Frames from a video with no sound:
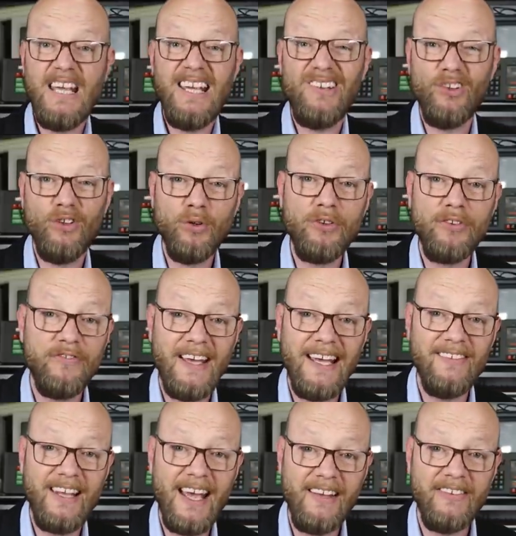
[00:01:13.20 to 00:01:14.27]
It looks
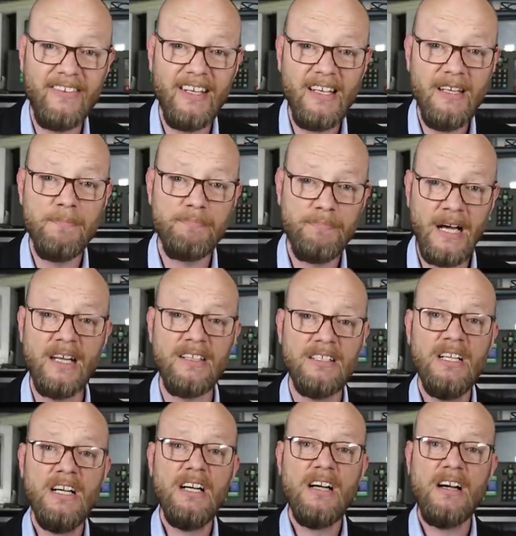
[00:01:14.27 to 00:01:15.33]
fantastic, but
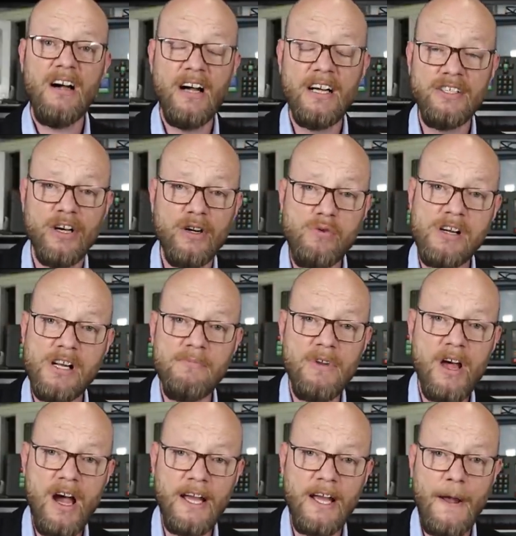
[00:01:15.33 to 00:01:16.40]
I know what
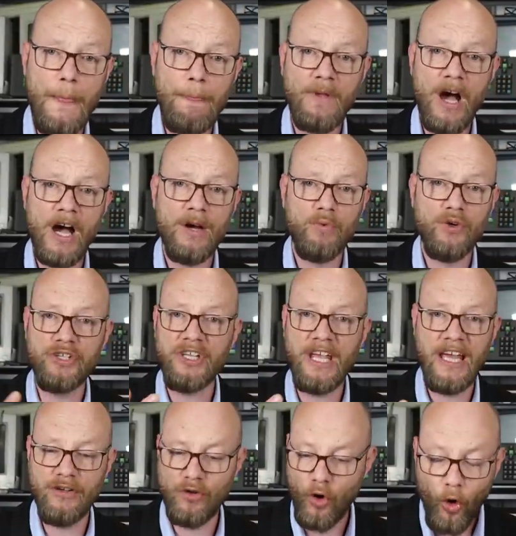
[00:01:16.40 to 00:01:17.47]
I'm like. I would
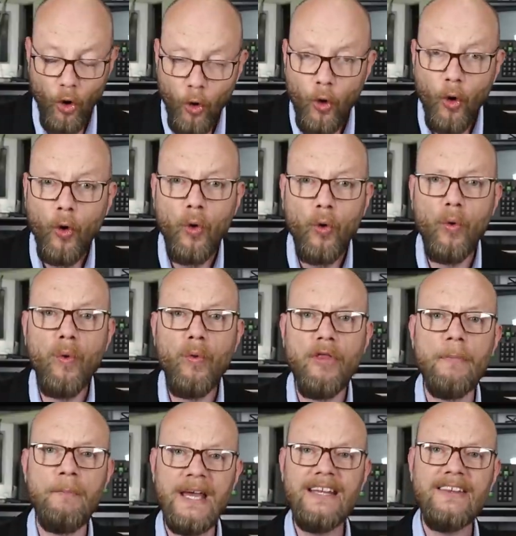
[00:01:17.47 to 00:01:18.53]
get all
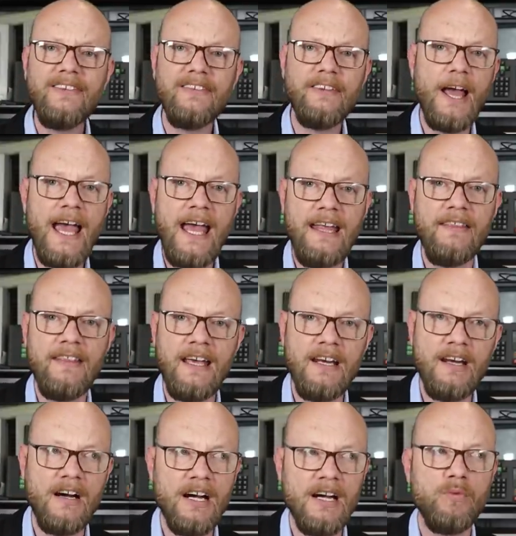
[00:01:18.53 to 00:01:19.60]
the bits, and
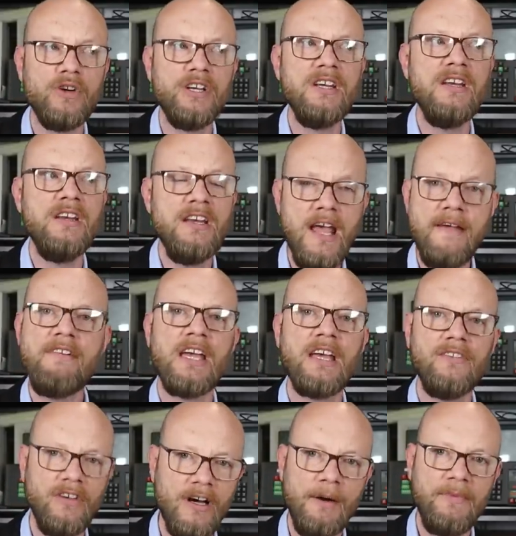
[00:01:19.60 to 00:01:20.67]
then I would never
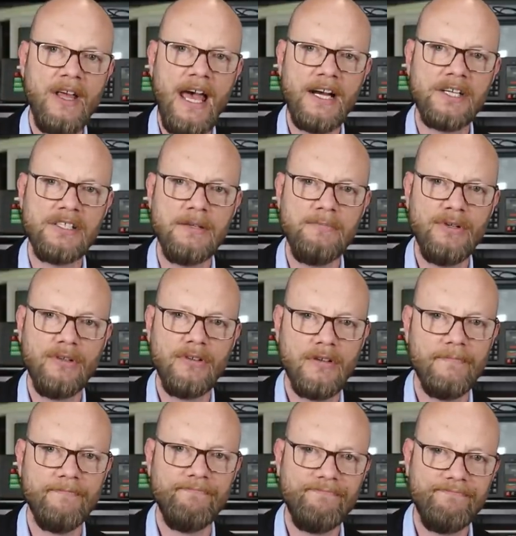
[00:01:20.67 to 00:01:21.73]
get time to actually build
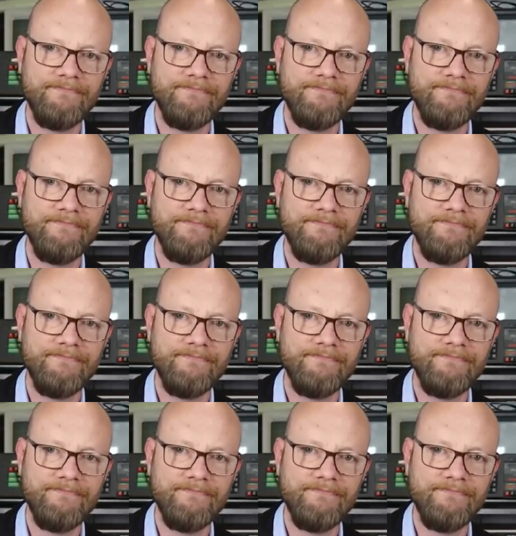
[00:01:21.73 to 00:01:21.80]
it.